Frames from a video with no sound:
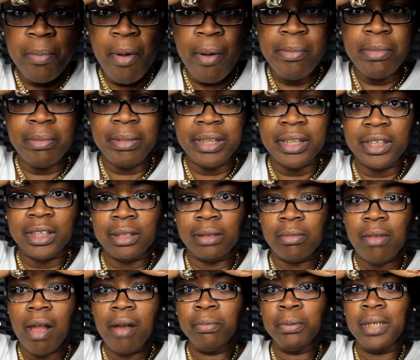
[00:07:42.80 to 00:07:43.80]
palm of my
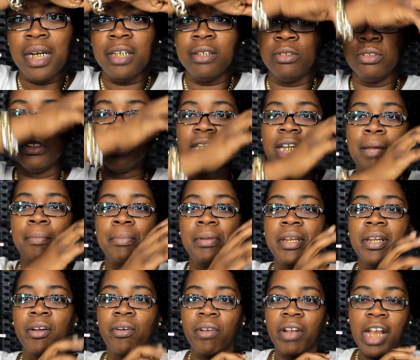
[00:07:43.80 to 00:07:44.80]
hand. I probably don't look that
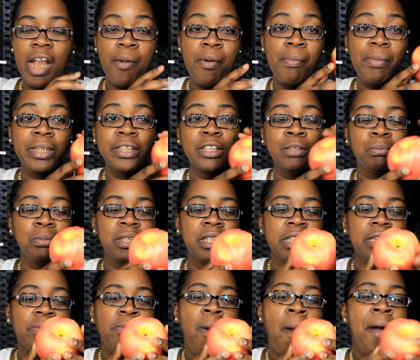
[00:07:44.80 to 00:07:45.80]
big on camera, but it's big.